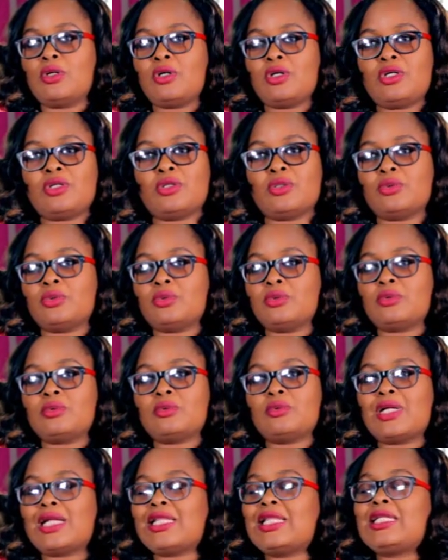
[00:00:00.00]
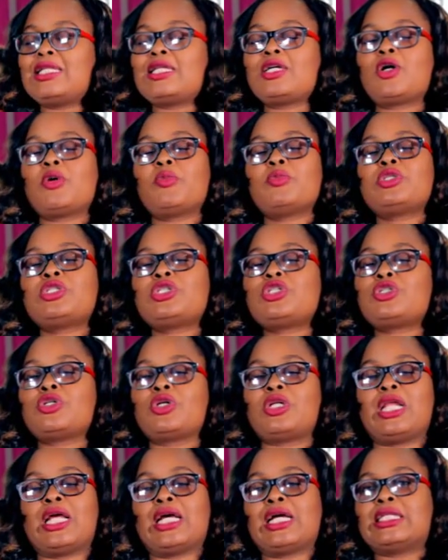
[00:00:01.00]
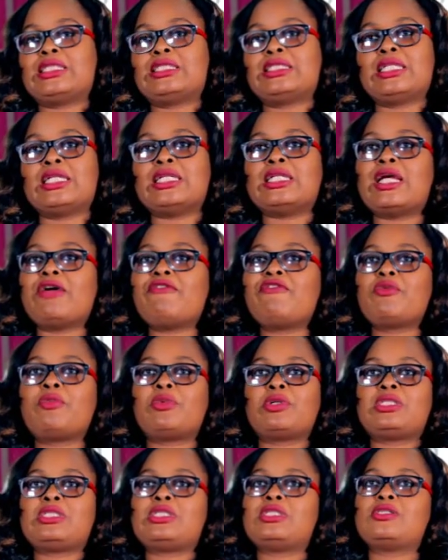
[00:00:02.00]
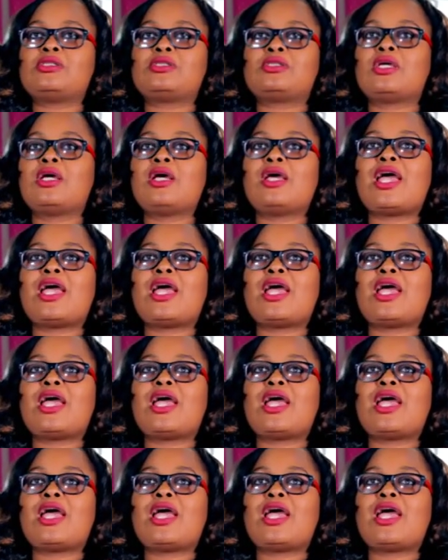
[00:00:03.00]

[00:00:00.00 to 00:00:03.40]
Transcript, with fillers: you know, and then the competition, like I said, everybody's